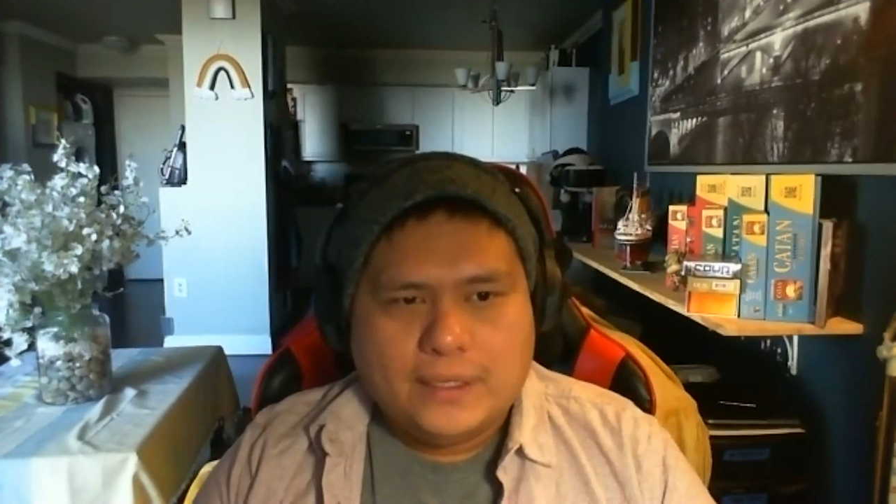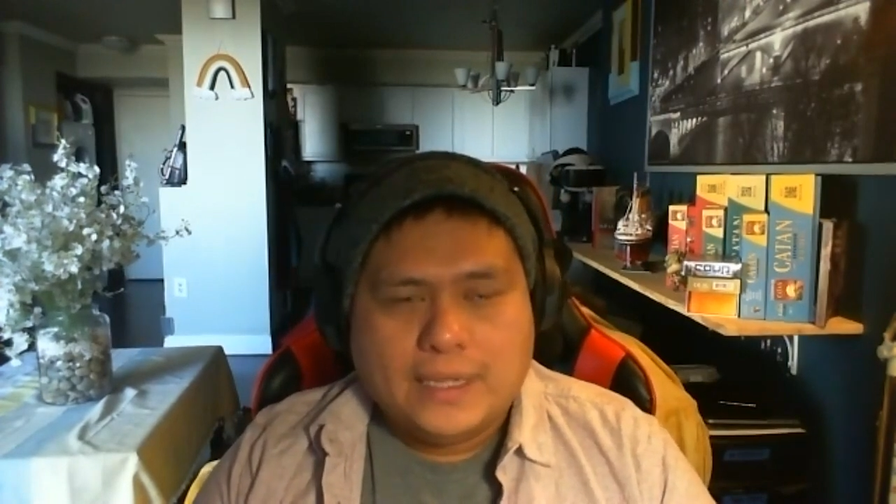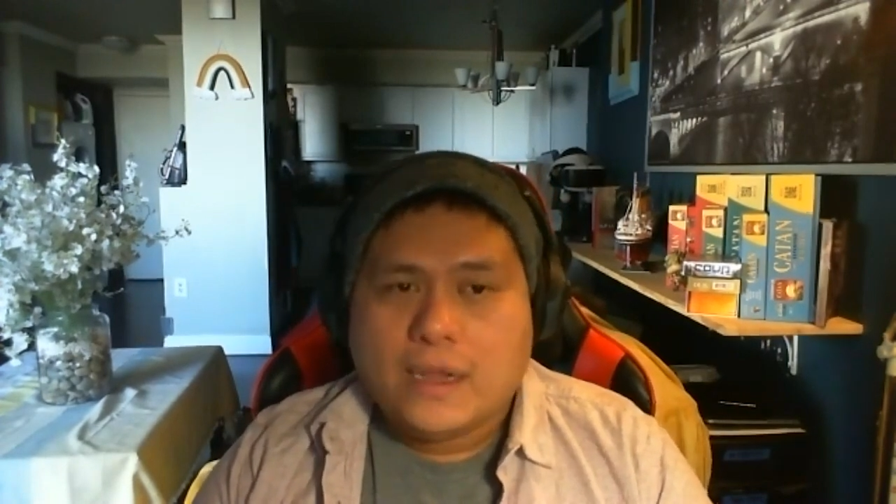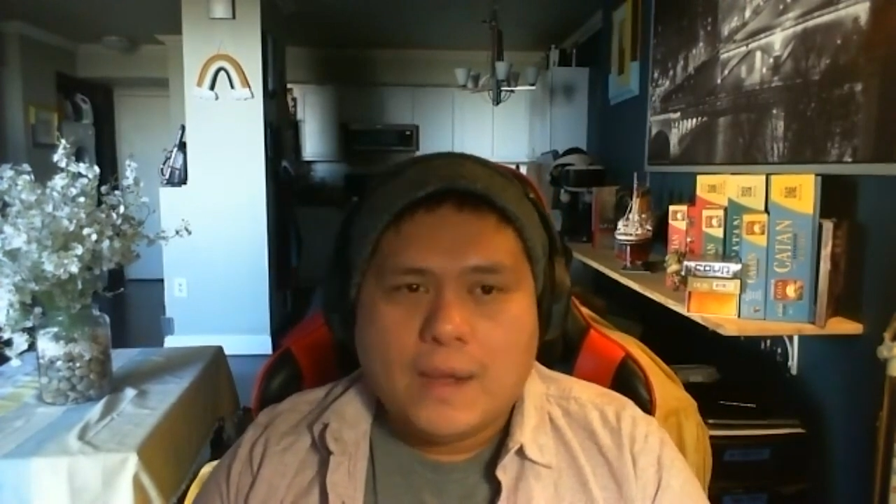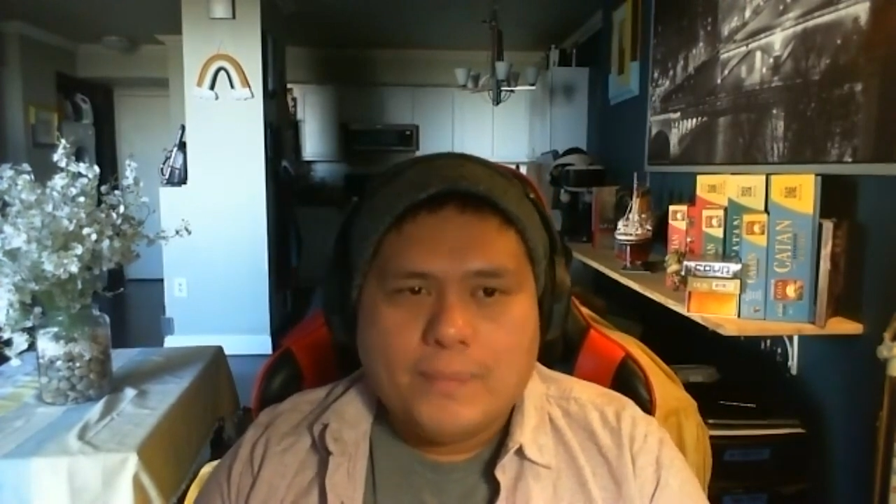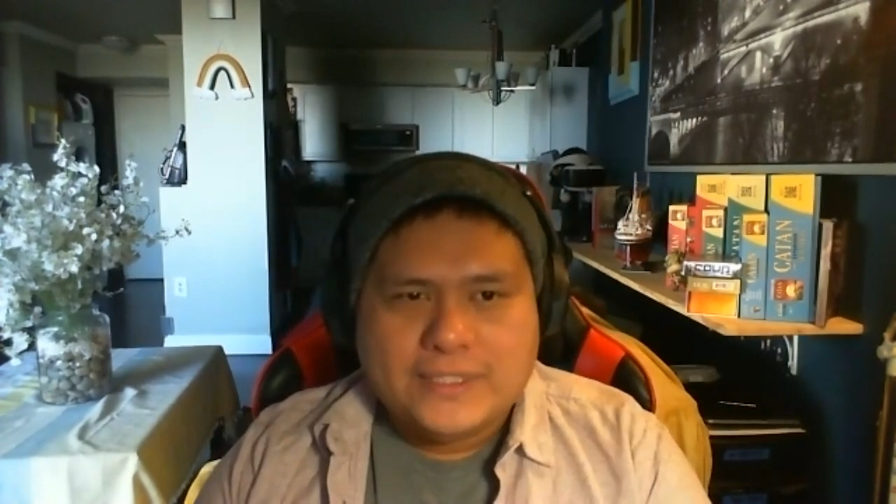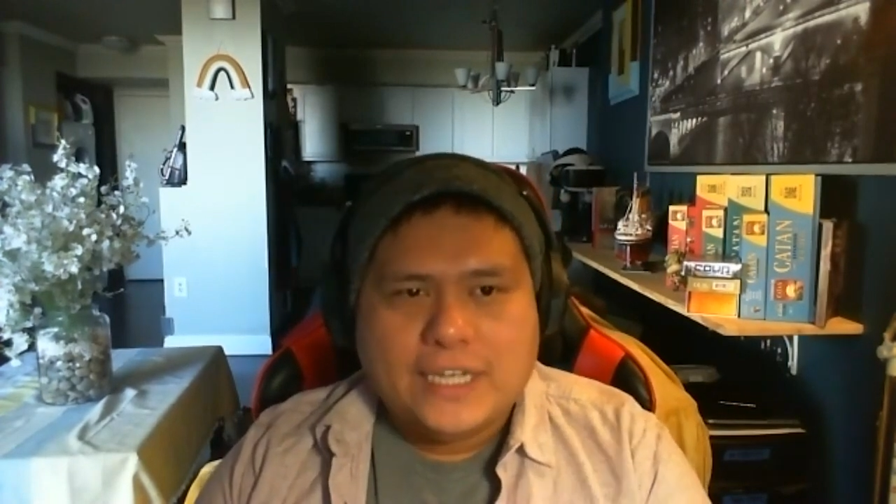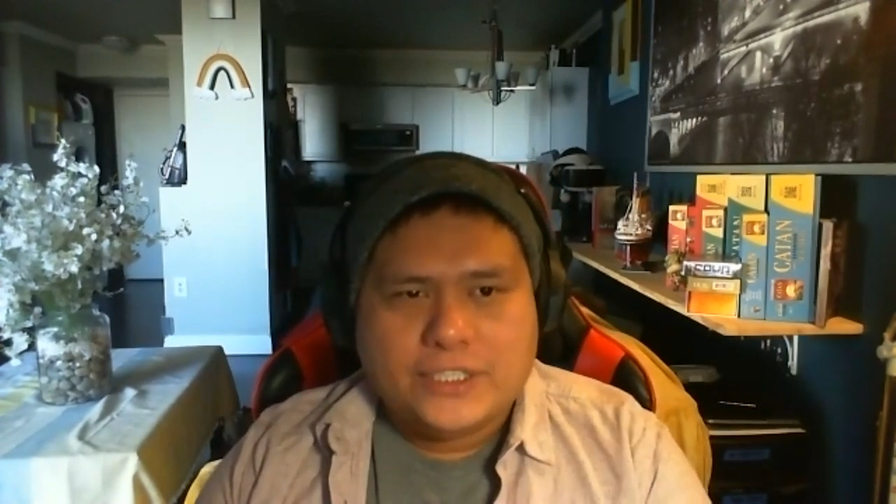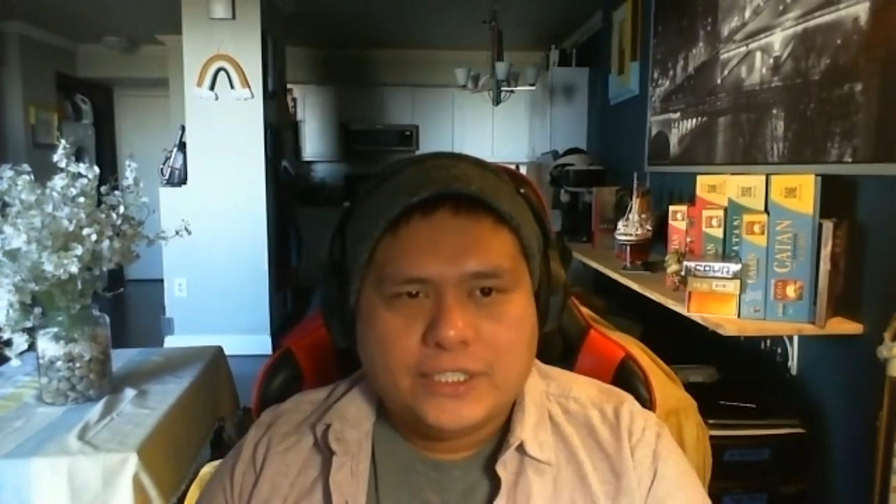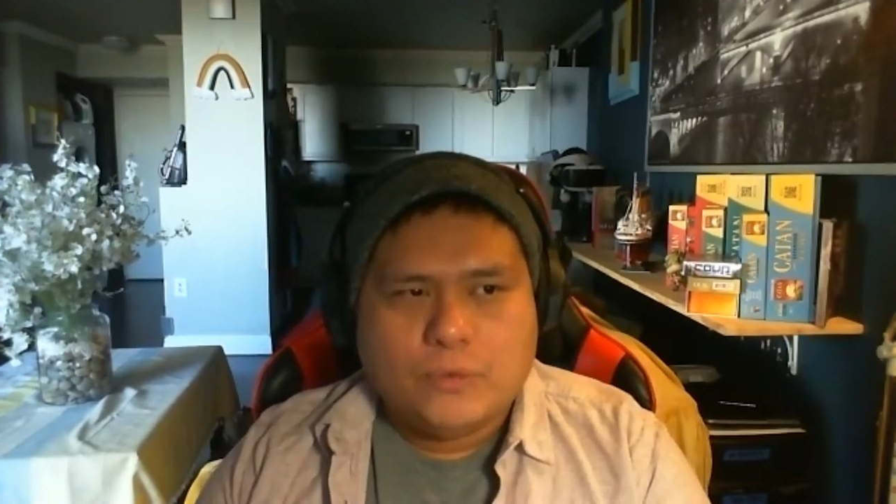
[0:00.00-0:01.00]
And the
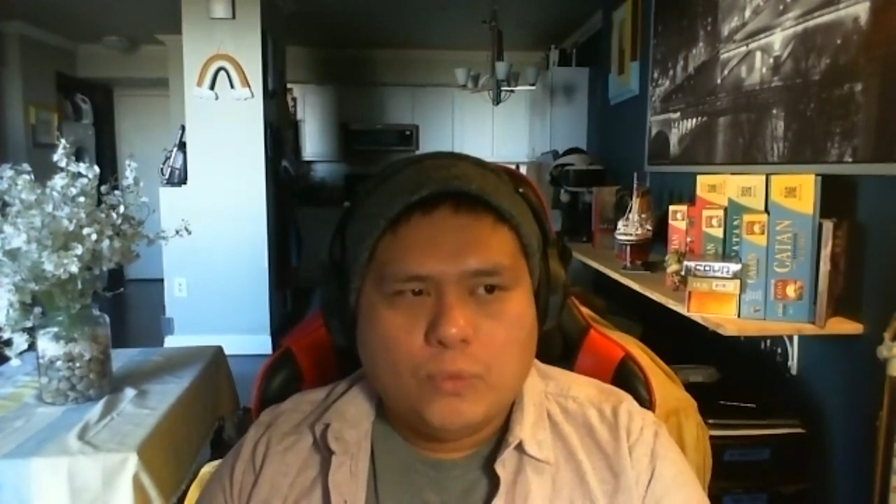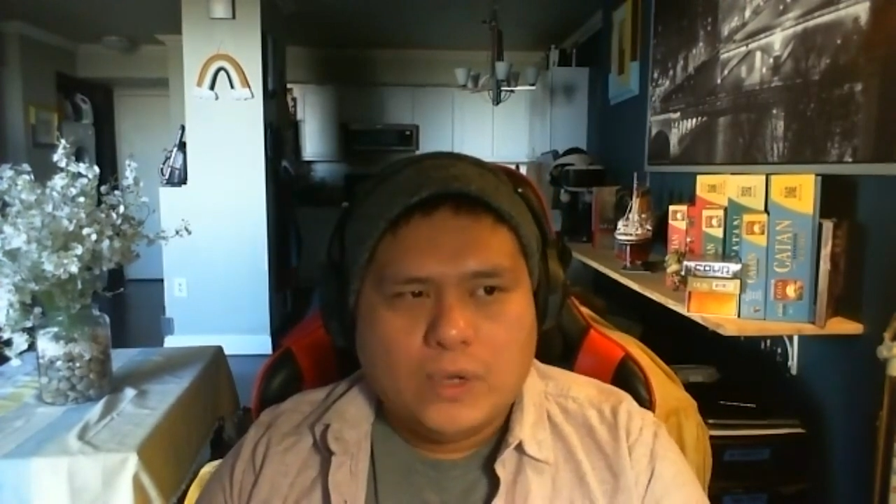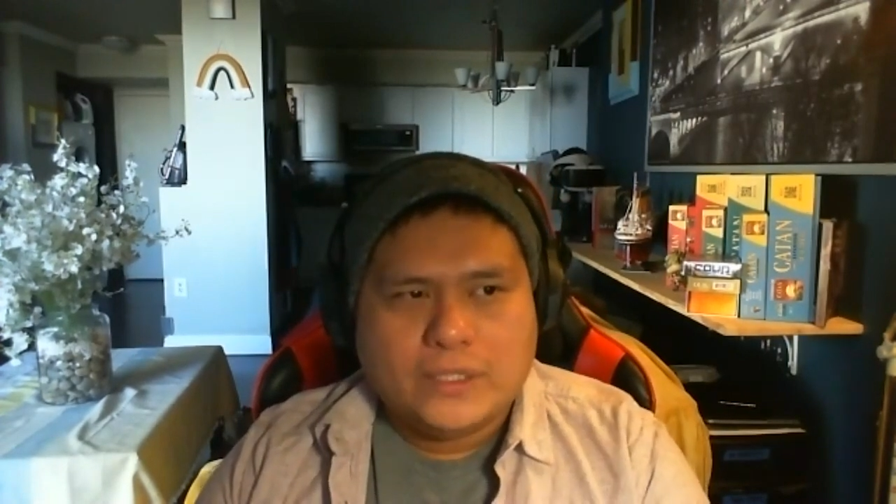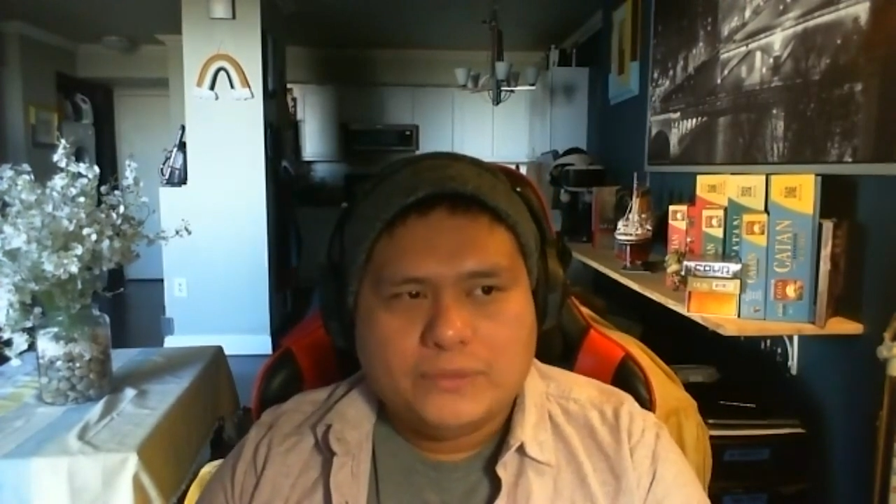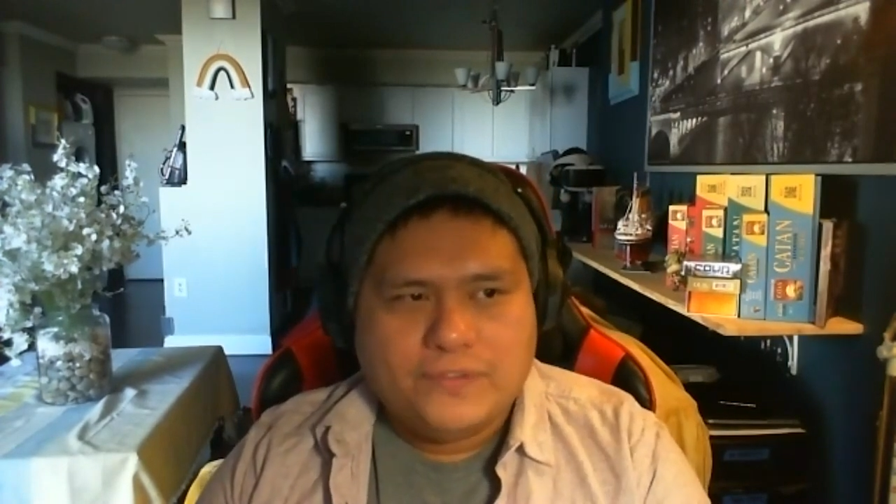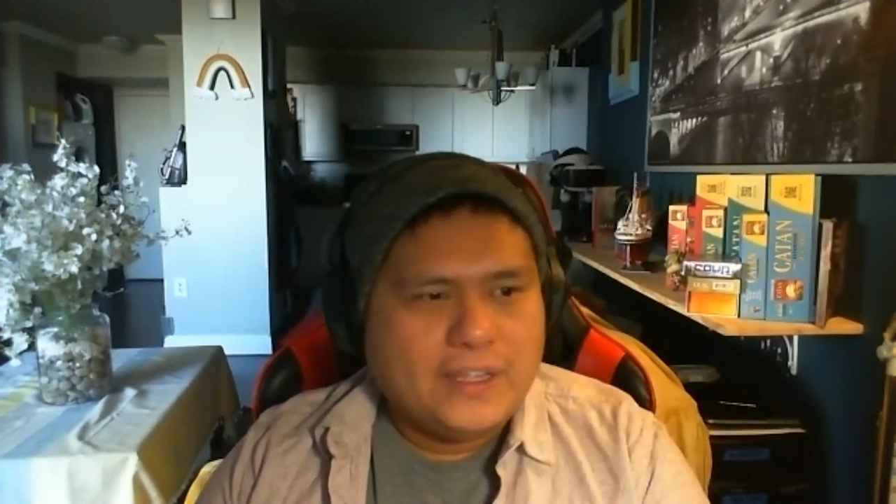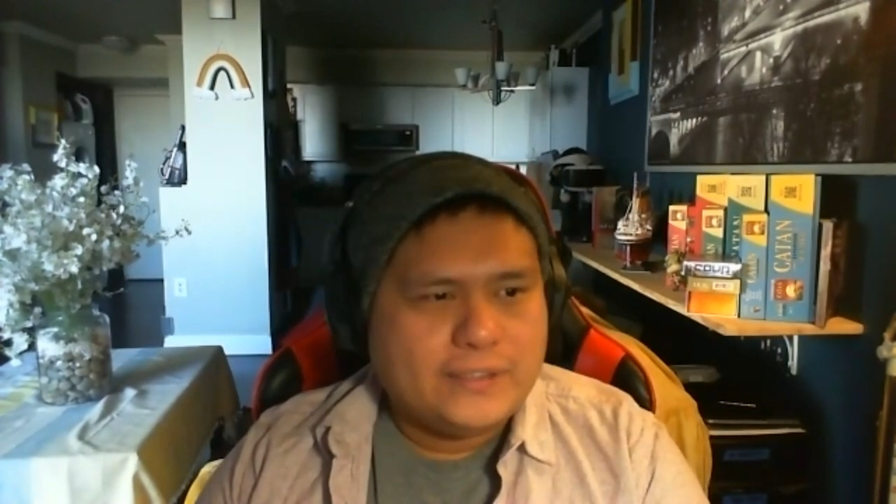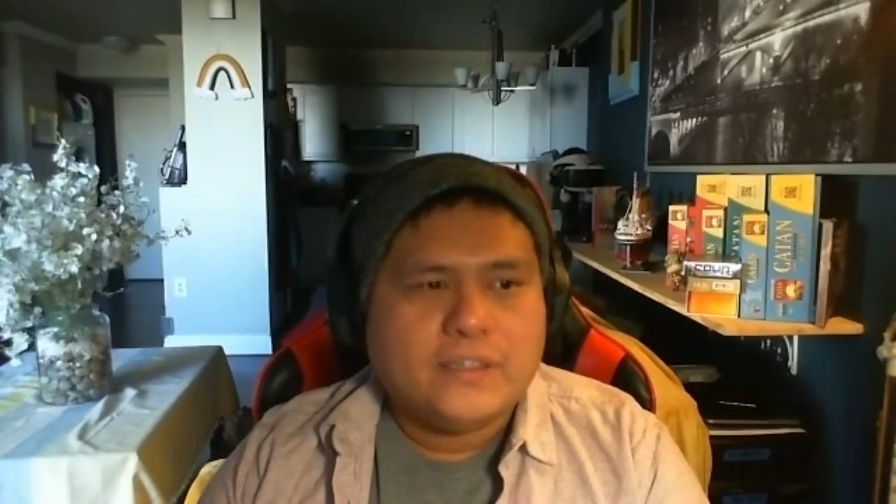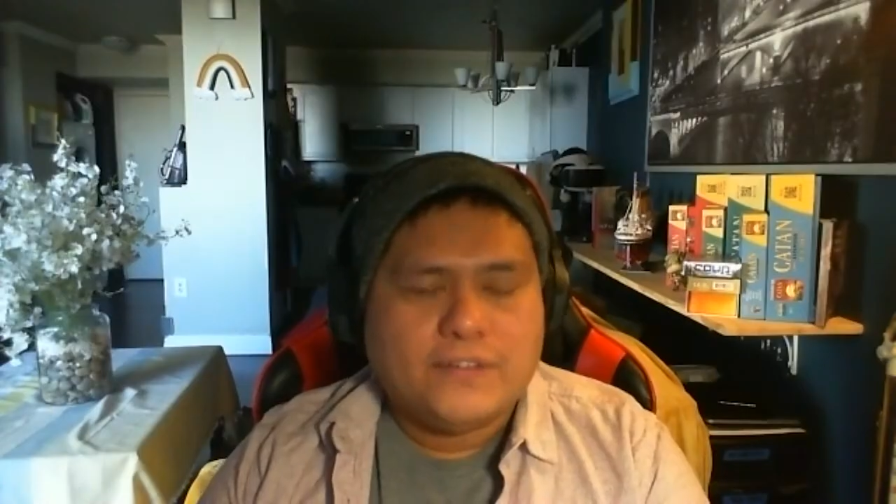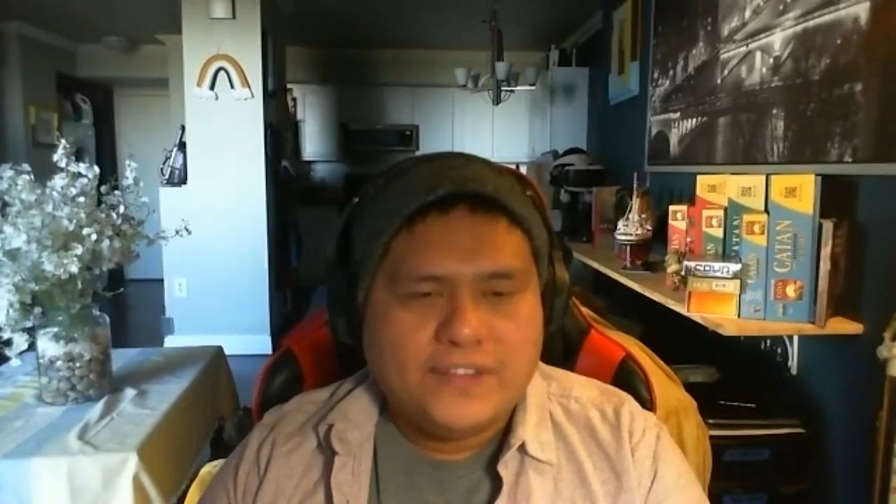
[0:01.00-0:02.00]
conversation was
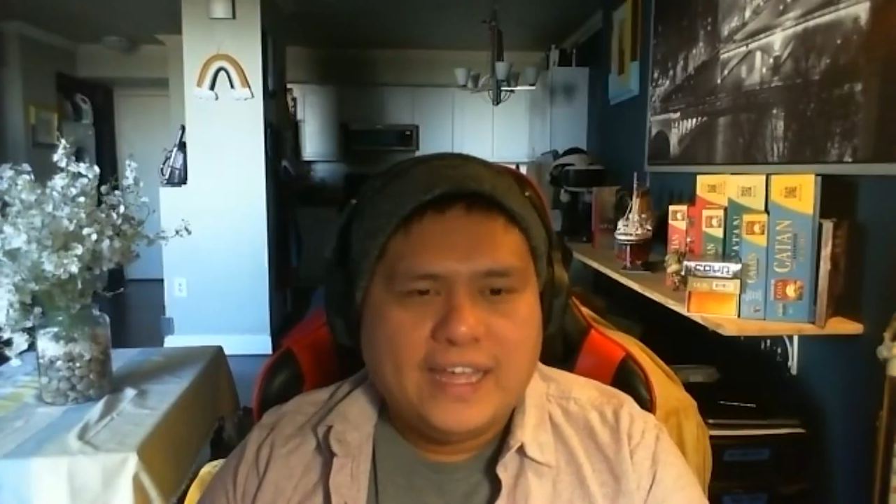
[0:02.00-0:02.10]
reflective of